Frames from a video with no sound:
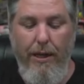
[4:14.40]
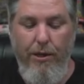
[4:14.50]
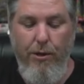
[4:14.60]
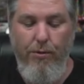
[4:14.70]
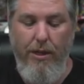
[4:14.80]
get a
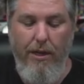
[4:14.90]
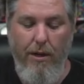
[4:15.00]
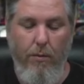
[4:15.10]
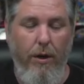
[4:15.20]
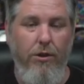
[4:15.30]
doozy
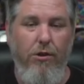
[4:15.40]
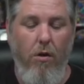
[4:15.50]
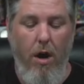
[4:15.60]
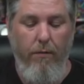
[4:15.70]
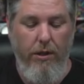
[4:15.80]
here. We're going to
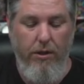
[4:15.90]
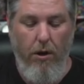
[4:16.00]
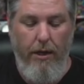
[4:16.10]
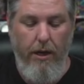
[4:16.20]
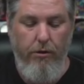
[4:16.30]
start off with
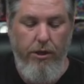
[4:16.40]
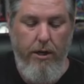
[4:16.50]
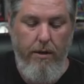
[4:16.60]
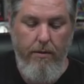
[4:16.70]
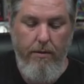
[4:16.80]
Dark
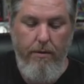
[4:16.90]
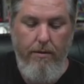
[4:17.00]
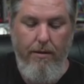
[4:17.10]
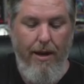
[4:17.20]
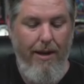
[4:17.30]
Energy,
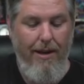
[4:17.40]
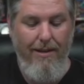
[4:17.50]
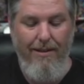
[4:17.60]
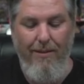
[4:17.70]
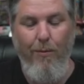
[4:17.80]

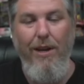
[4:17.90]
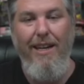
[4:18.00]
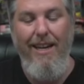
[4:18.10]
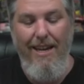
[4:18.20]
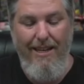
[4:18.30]
and we
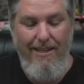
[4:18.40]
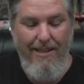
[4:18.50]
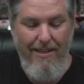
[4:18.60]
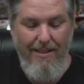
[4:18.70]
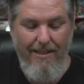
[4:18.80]
get
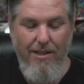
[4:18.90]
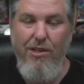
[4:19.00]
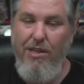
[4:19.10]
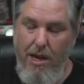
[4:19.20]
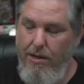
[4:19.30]

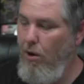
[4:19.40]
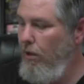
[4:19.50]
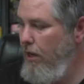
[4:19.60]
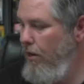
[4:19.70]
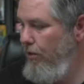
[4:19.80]
said
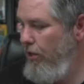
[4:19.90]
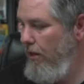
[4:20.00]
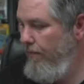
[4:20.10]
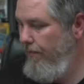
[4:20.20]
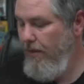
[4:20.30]
Dark
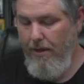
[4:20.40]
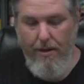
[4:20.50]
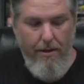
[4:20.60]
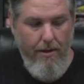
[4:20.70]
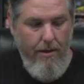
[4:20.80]
Energy.
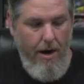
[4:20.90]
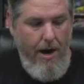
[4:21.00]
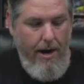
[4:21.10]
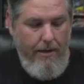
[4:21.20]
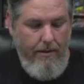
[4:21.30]
All
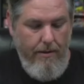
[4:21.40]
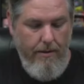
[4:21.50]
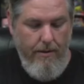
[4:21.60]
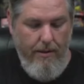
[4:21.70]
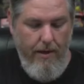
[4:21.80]
right,
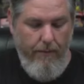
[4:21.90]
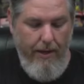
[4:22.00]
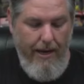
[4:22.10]
see if we